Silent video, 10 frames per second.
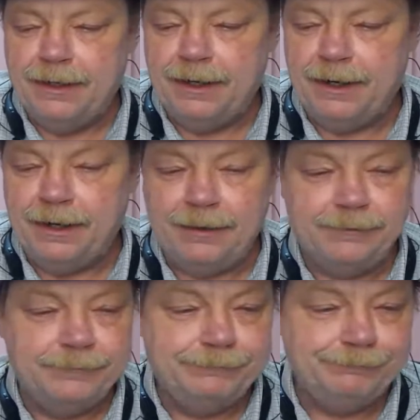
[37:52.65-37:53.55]

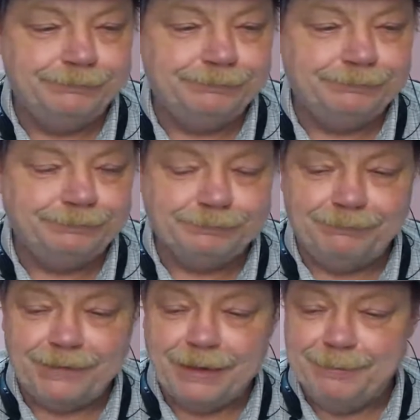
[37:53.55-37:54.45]
But
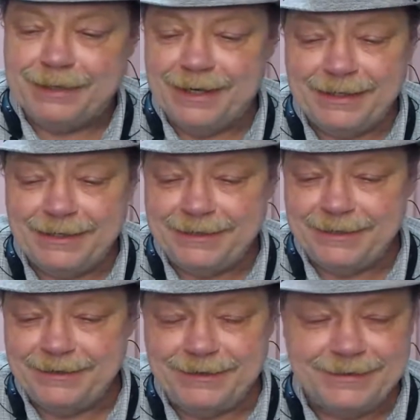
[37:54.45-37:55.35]
yeah,
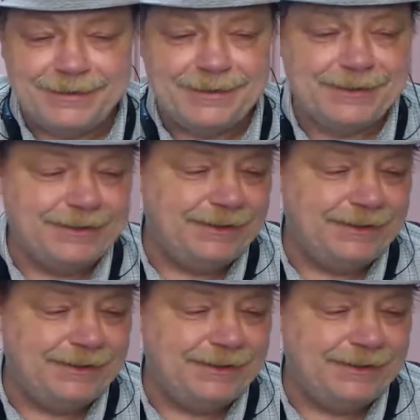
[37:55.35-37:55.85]
there's